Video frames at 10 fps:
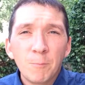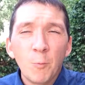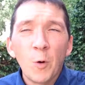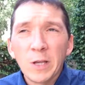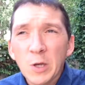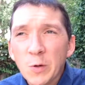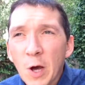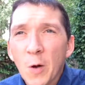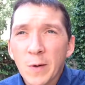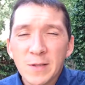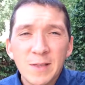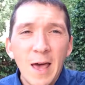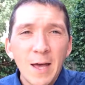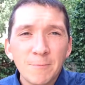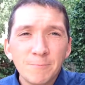What you know is
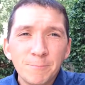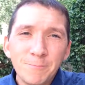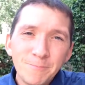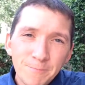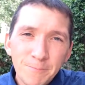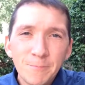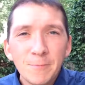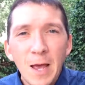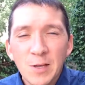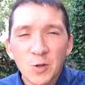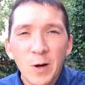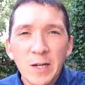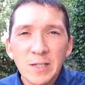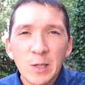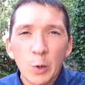that as great
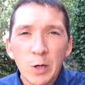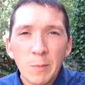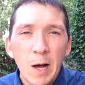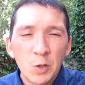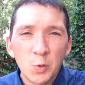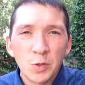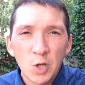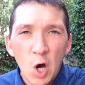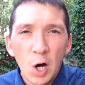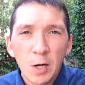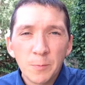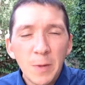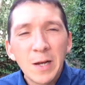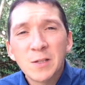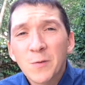as e-learning modules are,
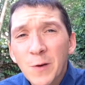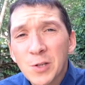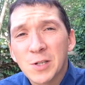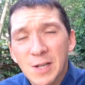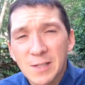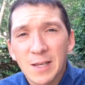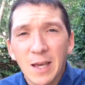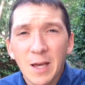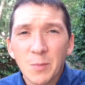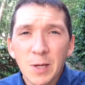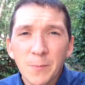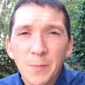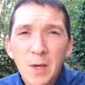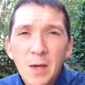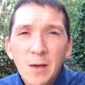and as efficient as they can be,
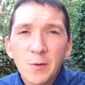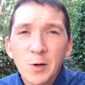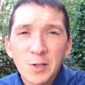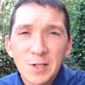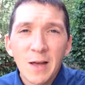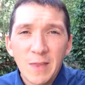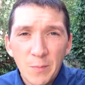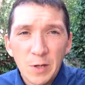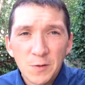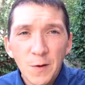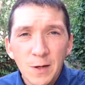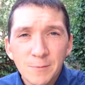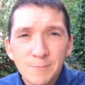they're just not that much fun.